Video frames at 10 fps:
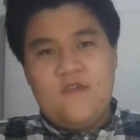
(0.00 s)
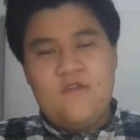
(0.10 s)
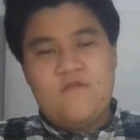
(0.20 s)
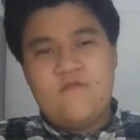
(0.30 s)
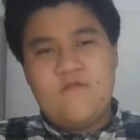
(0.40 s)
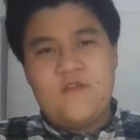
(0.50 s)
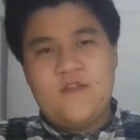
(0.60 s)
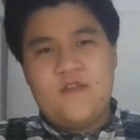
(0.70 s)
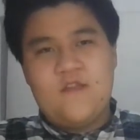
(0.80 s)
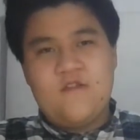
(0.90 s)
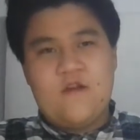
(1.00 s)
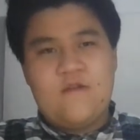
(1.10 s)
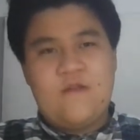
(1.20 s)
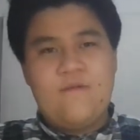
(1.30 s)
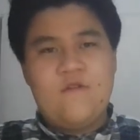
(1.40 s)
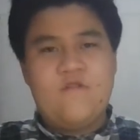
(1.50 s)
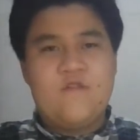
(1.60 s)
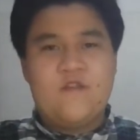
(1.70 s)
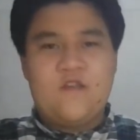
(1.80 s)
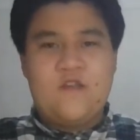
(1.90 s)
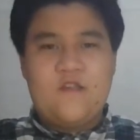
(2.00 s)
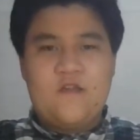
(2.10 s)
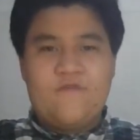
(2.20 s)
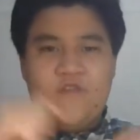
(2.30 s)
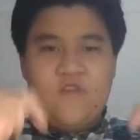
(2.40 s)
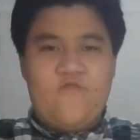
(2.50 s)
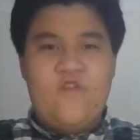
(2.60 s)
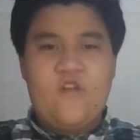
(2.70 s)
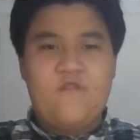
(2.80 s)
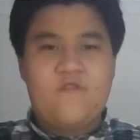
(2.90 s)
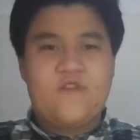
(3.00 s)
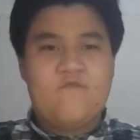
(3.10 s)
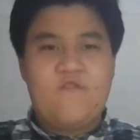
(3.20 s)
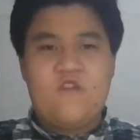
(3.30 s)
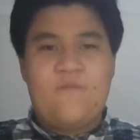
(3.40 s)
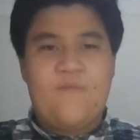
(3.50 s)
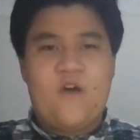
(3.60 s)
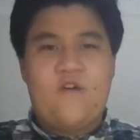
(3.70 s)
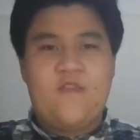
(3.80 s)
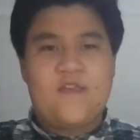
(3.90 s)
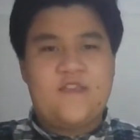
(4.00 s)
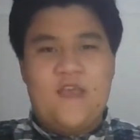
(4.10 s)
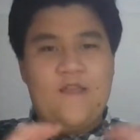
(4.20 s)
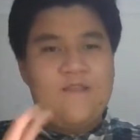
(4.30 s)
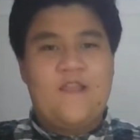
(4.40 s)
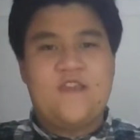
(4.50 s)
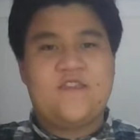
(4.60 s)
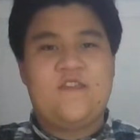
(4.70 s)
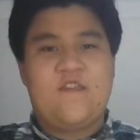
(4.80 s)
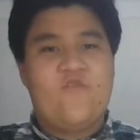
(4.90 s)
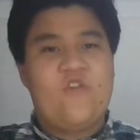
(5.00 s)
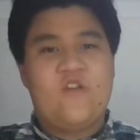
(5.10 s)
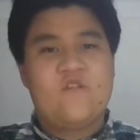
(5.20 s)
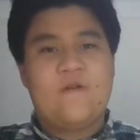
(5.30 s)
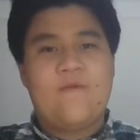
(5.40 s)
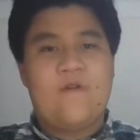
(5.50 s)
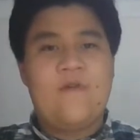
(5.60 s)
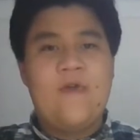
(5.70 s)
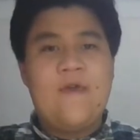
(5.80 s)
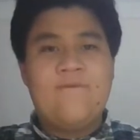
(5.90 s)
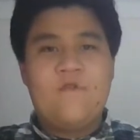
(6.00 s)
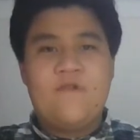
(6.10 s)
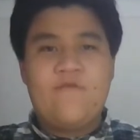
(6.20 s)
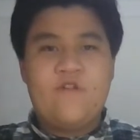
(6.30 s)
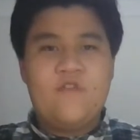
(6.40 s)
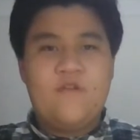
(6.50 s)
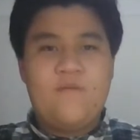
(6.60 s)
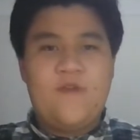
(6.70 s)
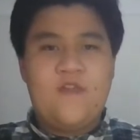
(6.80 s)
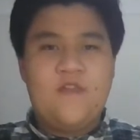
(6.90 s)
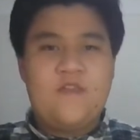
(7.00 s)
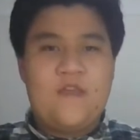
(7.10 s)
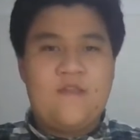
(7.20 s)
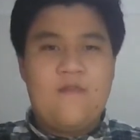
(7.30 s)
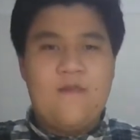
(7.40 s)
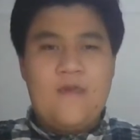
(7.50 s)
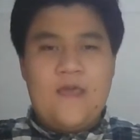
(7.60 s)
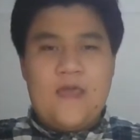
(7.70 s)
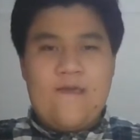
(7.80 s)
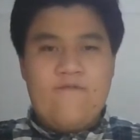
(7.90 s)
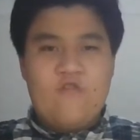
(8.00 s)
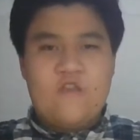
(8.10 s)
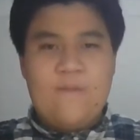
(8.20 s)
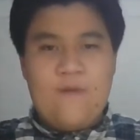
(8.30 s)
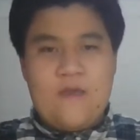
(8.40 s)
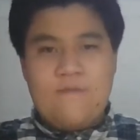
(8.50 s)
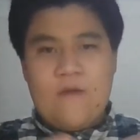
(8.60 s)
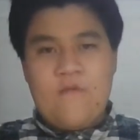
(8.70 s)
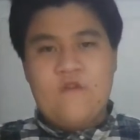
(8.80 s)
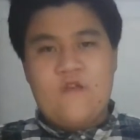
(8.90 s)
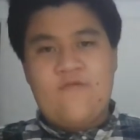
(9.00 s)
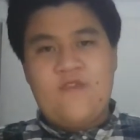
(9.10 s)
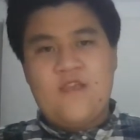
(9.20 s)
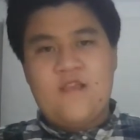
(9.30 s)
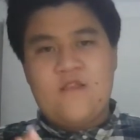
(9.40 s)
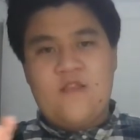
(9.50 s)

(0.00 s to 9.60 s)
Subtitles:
let me know. You click like for this video. Let's reach about like 10 likes in this video. Come on. If you want to be in the 10, if you want to be a member of this